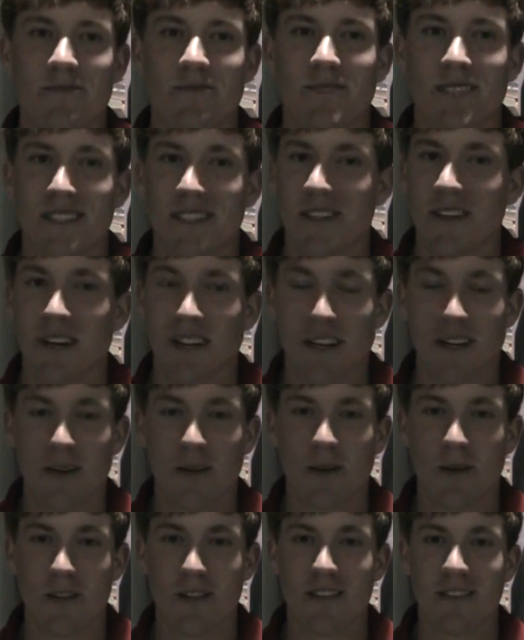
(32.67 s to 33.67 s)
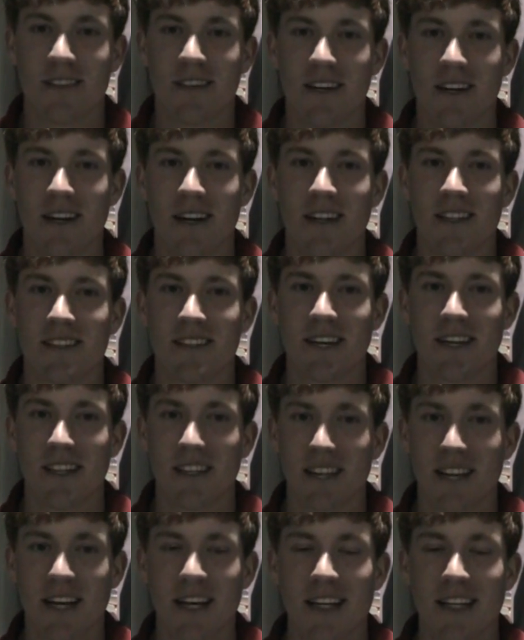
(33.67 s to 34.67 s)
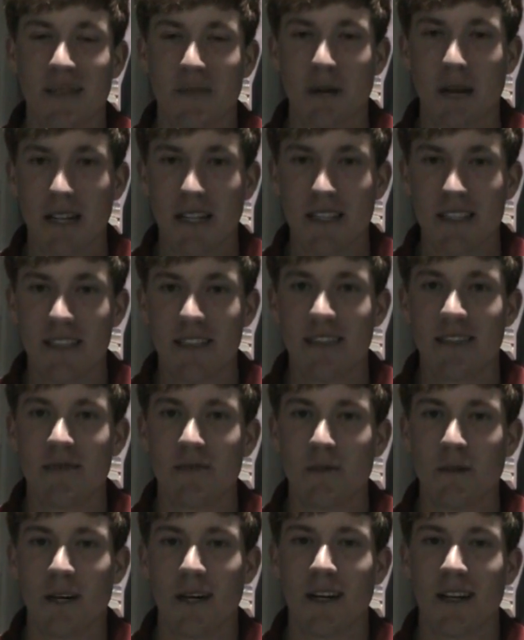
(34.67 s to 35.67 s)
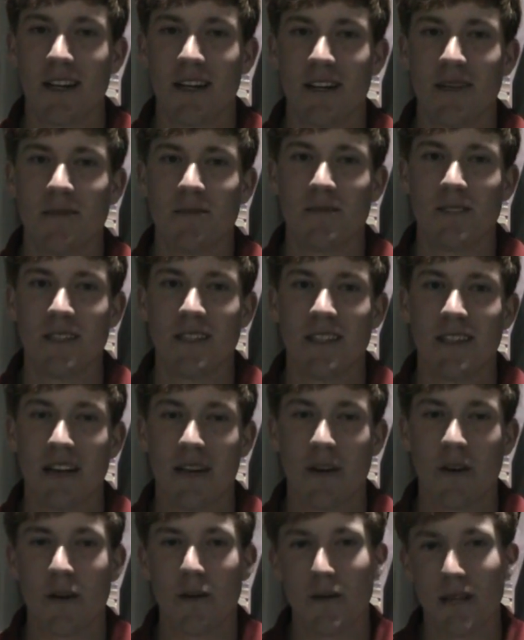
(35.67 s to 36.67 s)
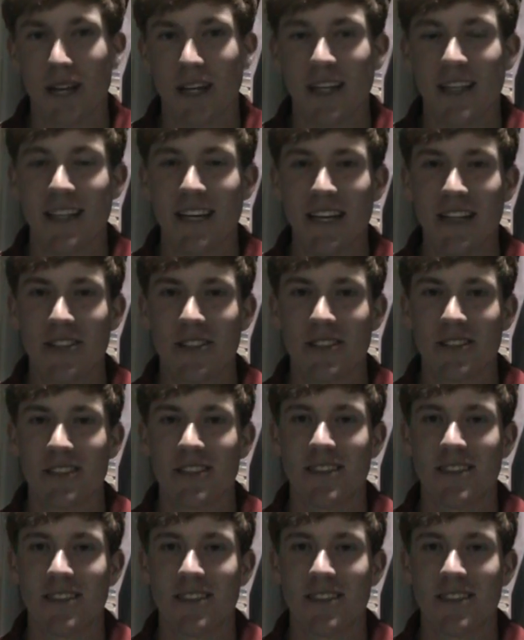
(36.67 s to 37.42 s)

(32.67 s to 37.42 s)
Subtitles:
It's a great course. It's nothing like I expected, but I thought it would be like a desert.